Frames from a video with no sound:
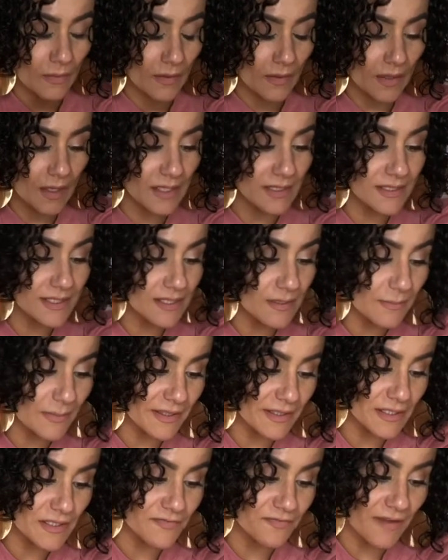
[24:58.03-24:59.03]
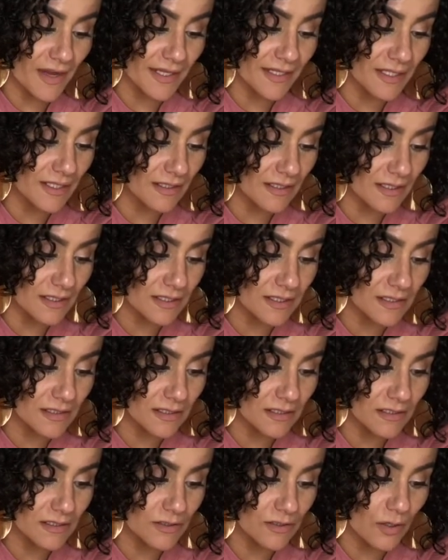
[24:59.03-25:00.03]
And somebody's fighting this.
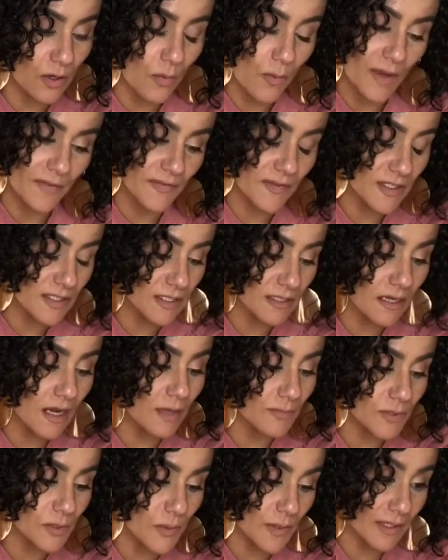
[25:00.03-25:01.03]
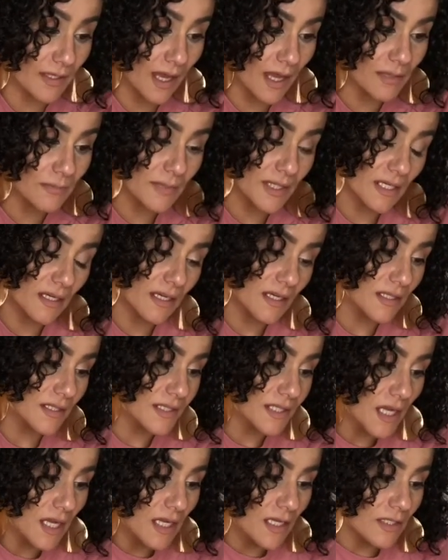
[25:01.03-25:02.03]
You don't want this to come to an end, because,
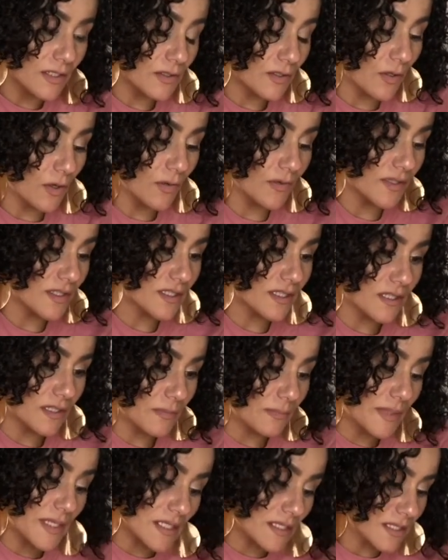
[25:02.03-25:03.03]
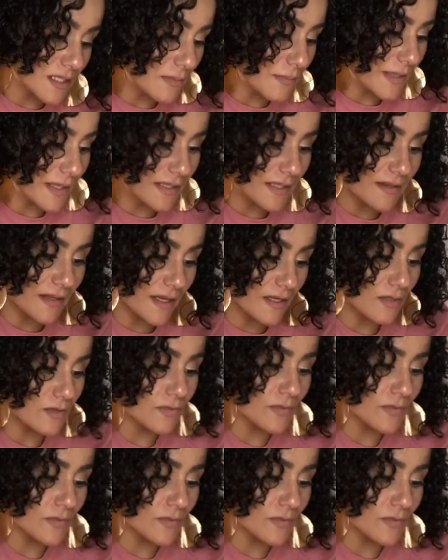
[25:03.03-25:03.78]
you know, this could be somebody that you